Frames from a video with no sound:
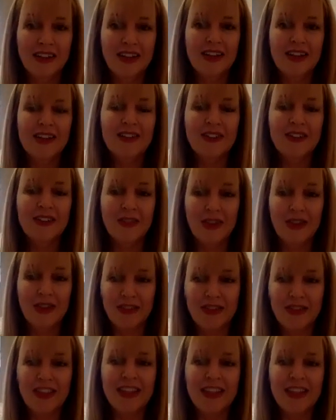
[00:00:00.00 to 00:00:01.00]
So
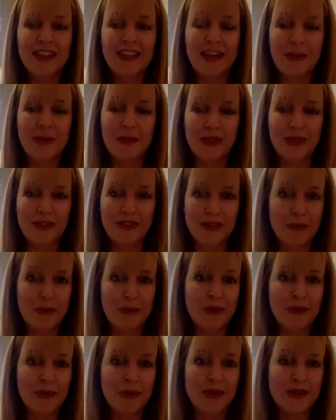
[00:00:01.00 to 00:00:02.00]
everything that brings up,
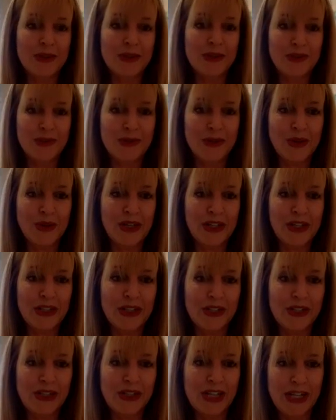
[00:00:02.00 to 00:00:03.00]
will you destroy and
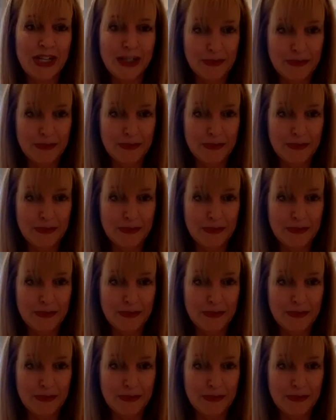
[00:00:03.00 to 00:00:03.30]
uncreate it?